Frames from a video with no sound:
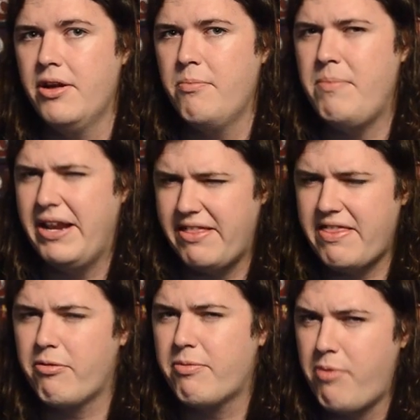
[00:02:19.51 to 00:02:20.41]
meaning that
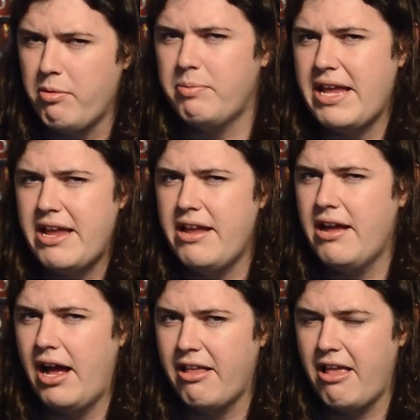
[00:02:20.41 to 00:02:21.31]
there was probably
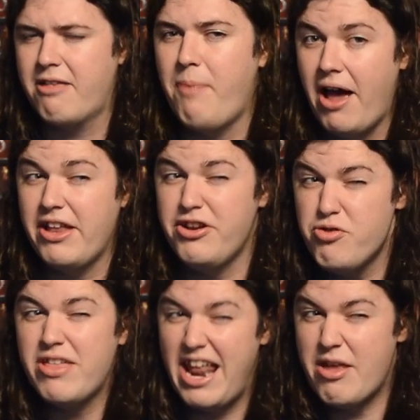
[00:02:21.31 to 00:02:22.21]
a spy that knew
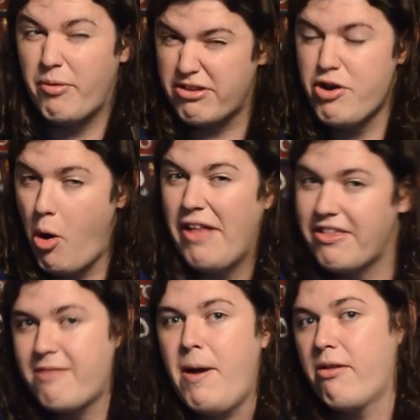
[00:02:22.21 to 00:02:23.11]
that there was no other
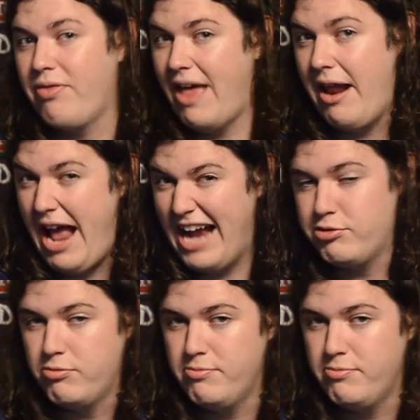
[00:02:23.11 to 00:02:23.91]
spies on that actual